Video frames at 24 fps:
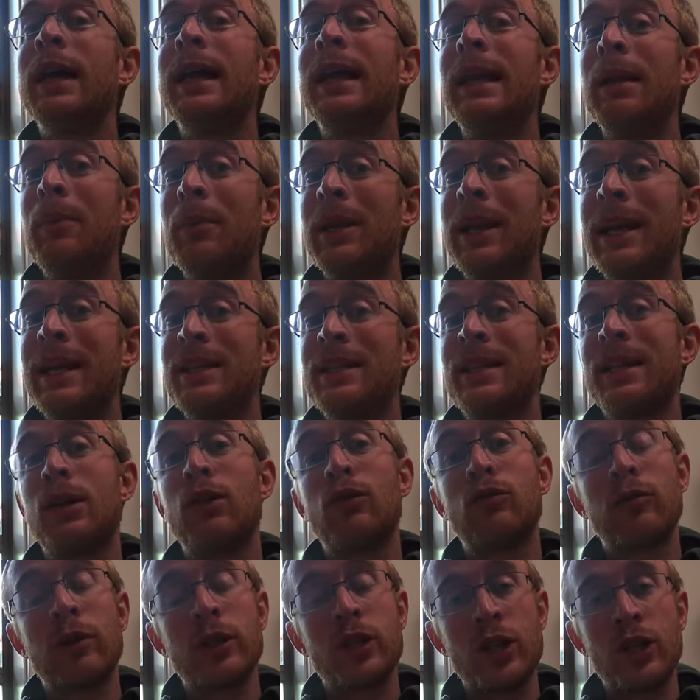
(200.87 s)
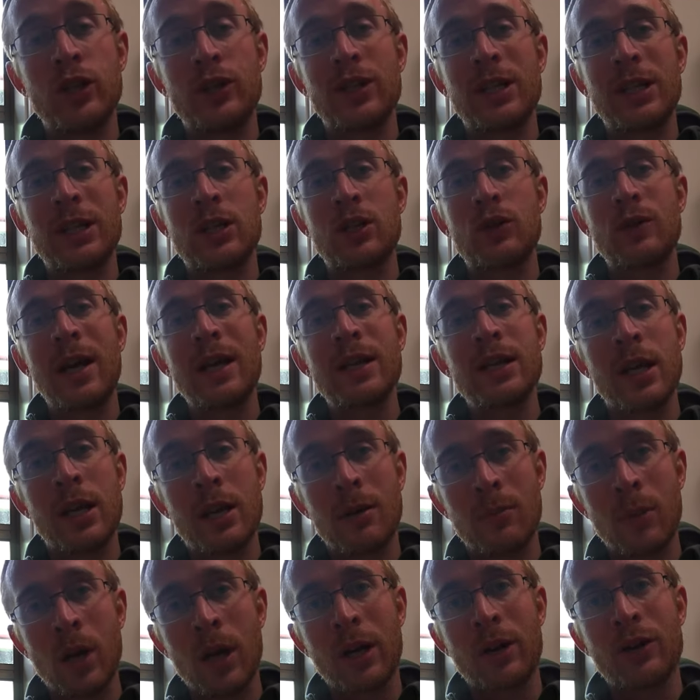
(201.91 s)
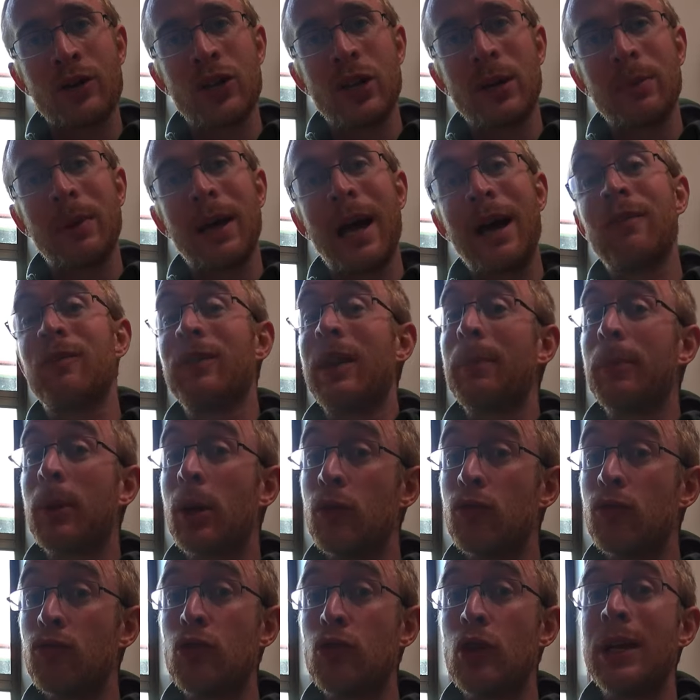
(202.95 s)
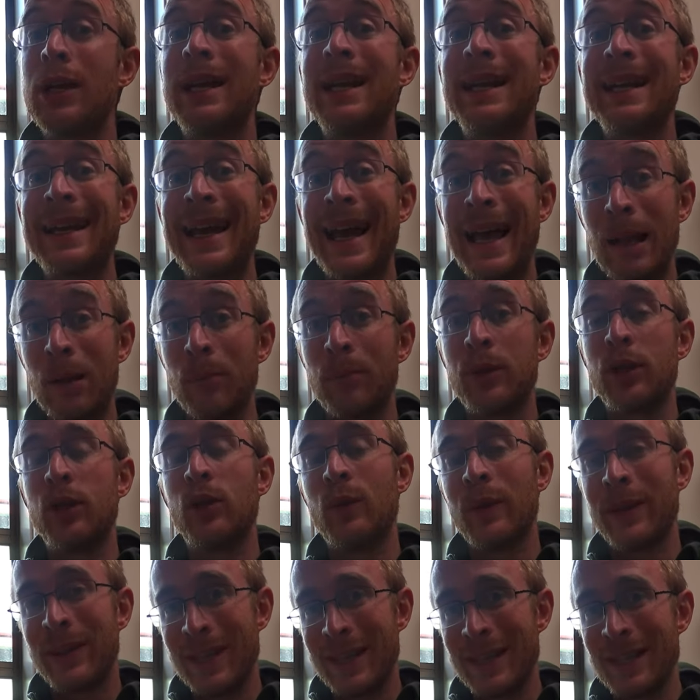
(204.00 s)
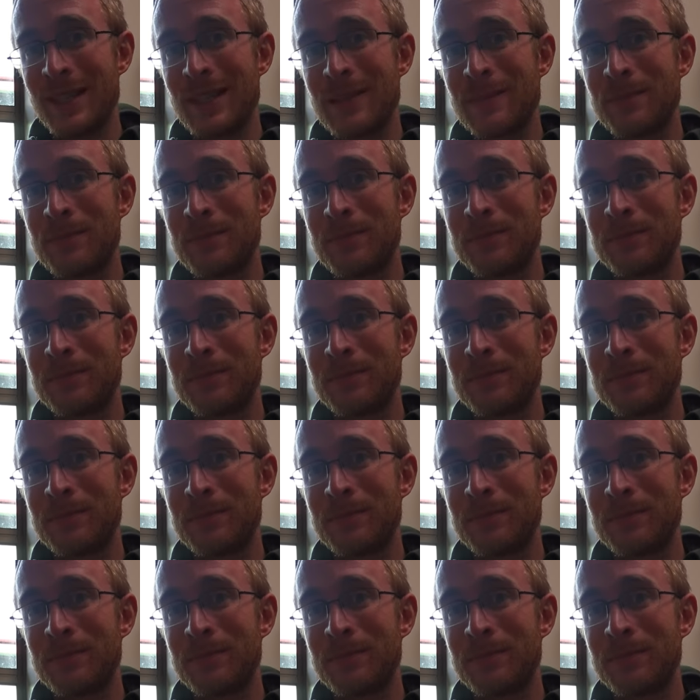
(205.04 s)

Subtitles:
eliminating or reducing stress, and a microchip cat flap can really help you with this.